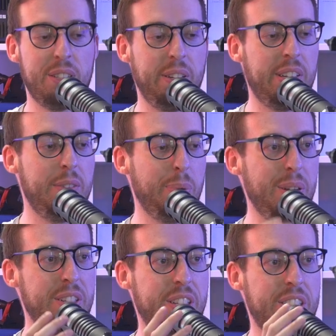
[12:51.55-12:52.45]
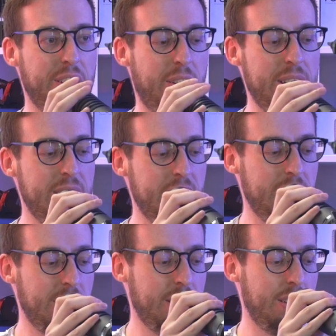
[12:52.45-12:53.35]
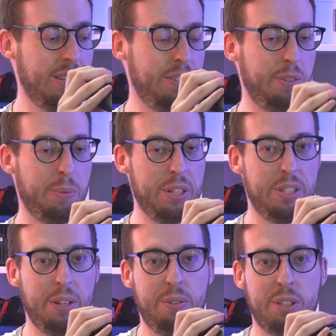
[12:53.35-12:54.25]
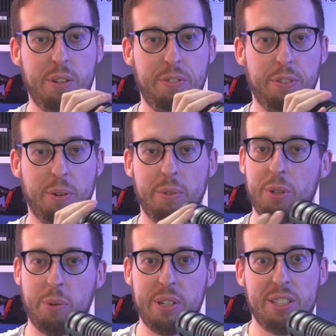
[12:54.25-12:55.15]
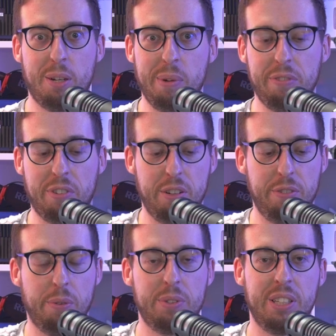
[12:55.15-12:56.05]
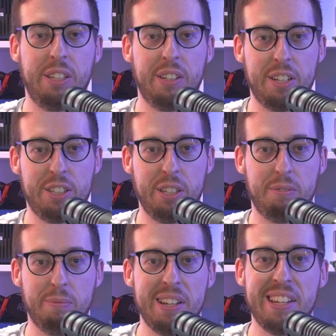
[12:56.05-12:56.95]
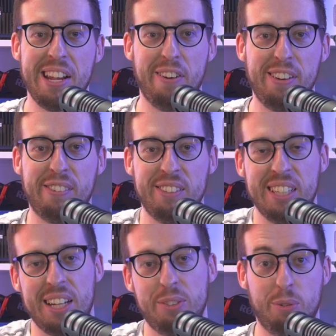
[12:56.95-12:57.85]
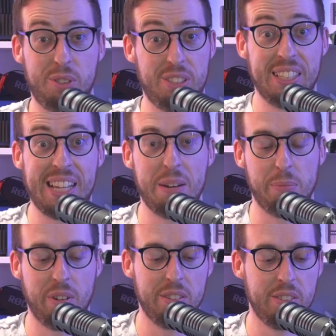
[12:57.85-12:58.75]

So you can put it to the side if you wanted to. So if you're talking to somebody in front of you, obviously you can actually maintain eye contact, or to the camera,